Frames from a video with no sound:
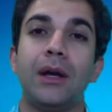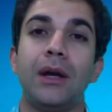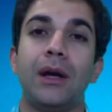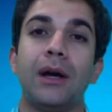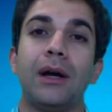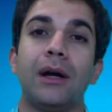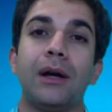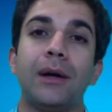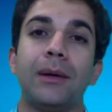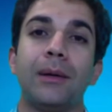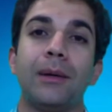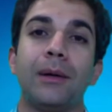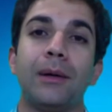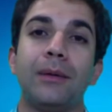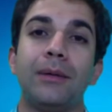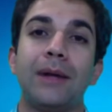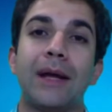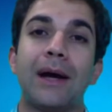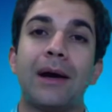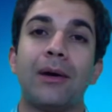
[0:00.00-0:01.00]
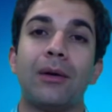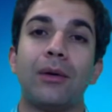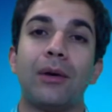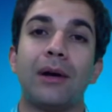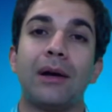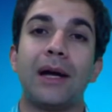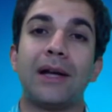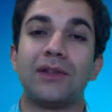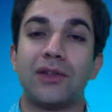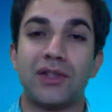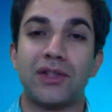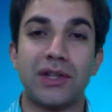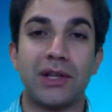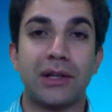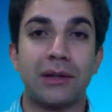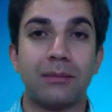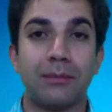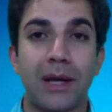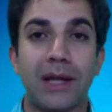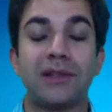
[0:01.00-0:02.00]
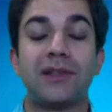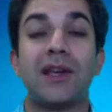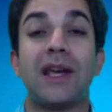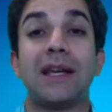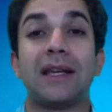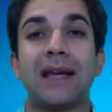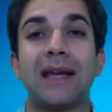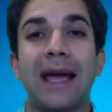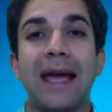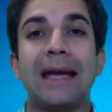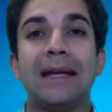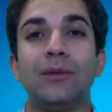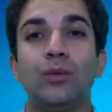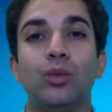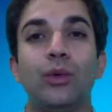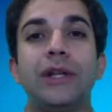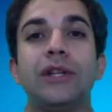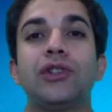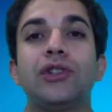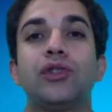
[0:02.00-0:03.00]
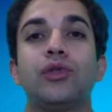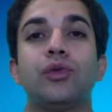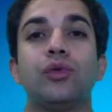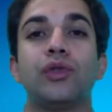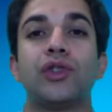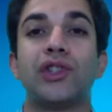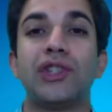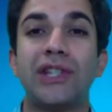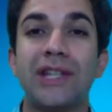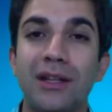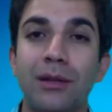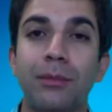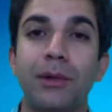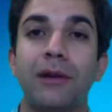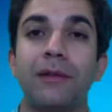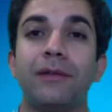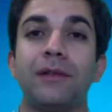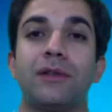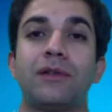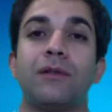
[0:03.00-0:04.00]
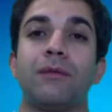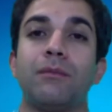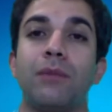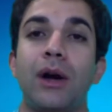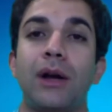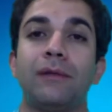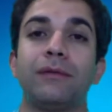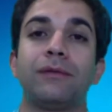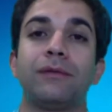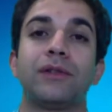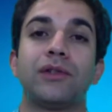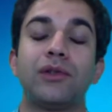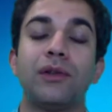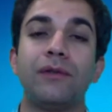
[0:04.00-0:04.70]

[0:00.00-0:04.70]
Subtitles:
Now, as I said, it may take 8 weeks to see the benefits of mindfulness.